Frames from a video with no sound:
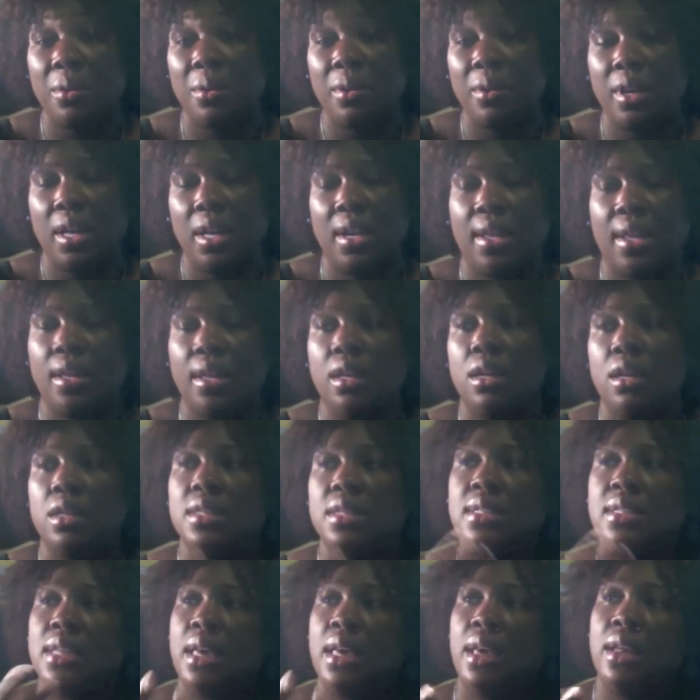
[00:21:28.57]
and I could have
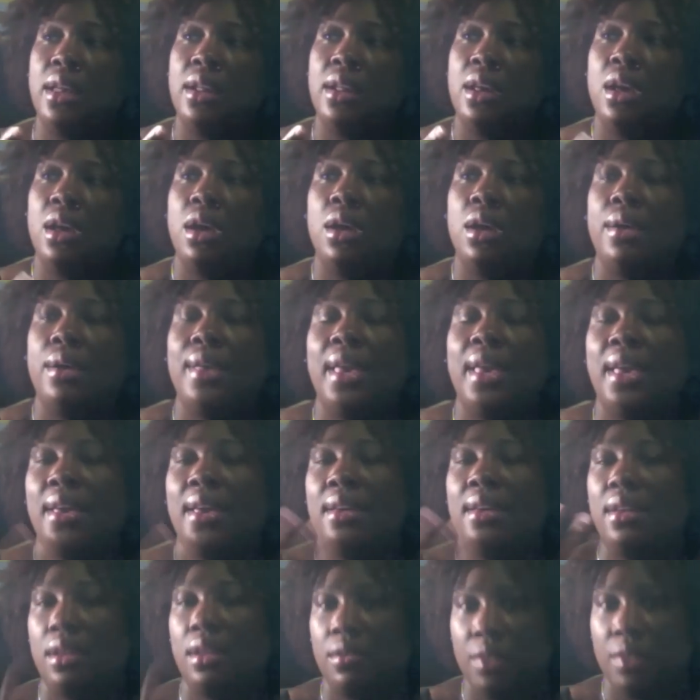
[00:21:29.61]
said, okay,
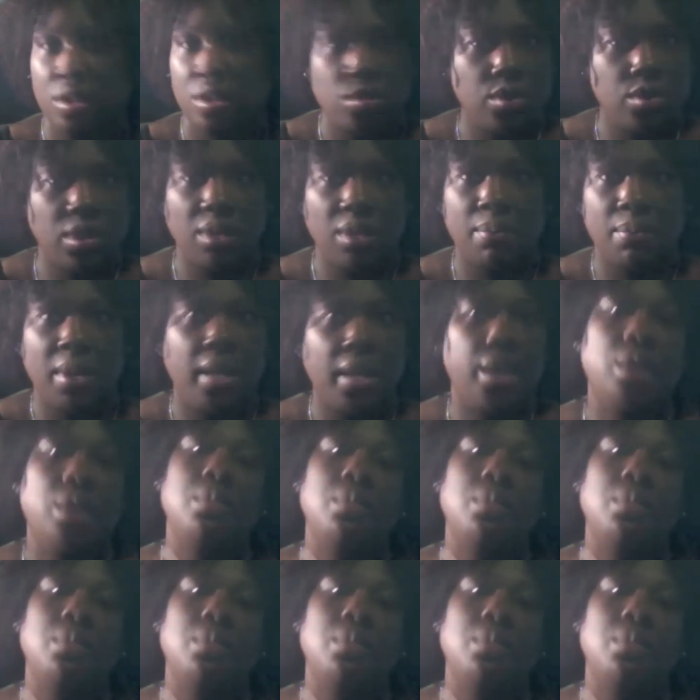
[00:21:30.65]
eventually my hair will